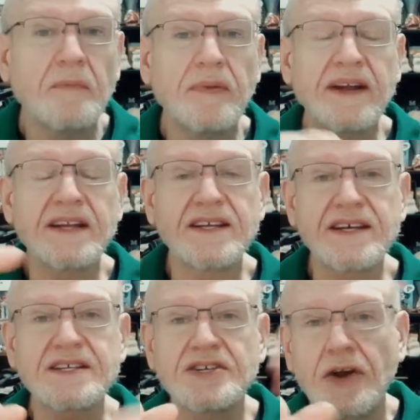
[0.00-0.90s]
but it
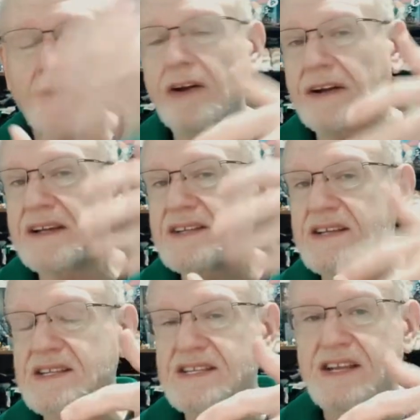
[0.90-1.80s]
doesn't hurt because
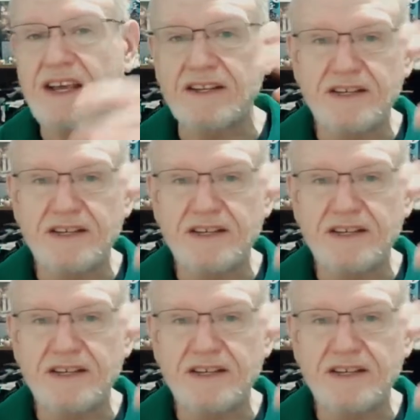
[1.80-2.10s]
it sticks.